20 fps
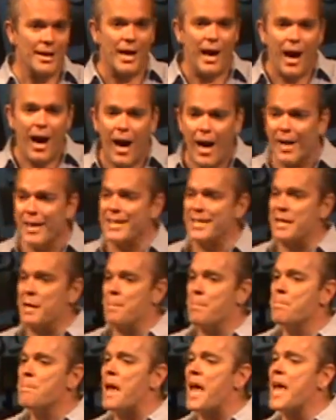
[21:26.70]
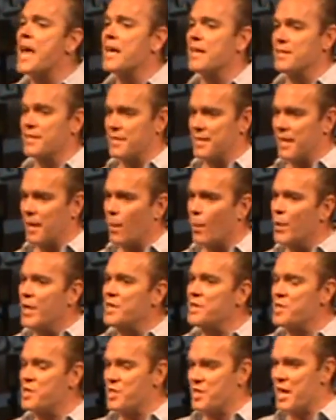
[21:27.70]
God demands that we
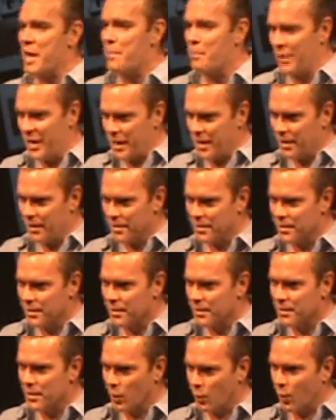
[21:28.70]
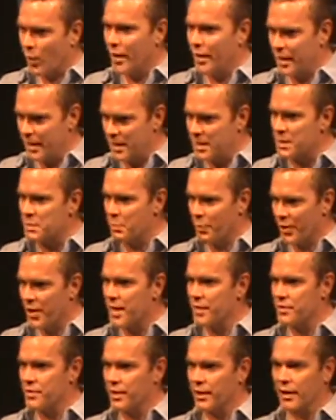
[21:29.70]
step into what He's
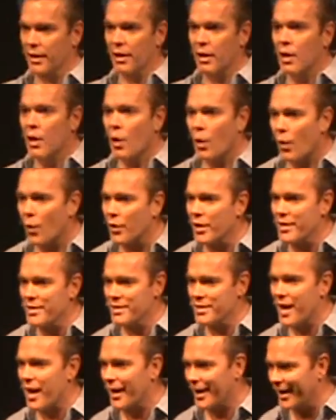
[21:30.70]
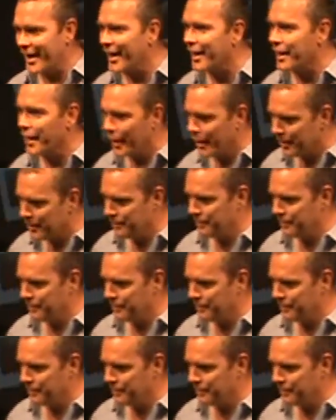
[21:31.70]
blessing, or He's not gonna.